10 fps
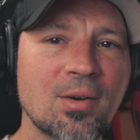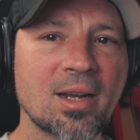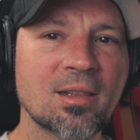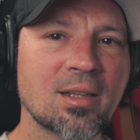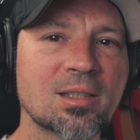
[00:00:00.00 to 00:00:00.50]
all
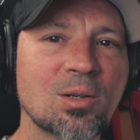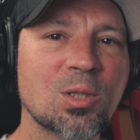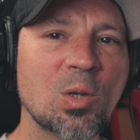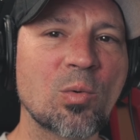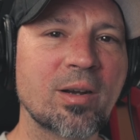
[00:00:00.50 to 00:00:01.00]
right, let's
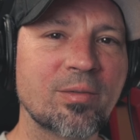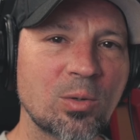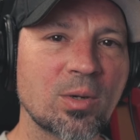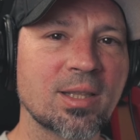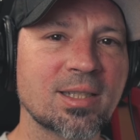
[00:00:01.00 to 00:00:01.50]
go do a
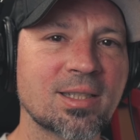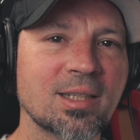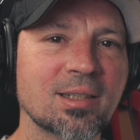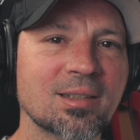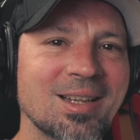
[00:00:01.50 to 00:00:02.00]
review on this
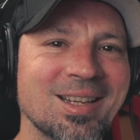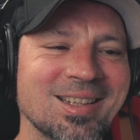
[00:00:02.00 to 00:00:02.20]
thing.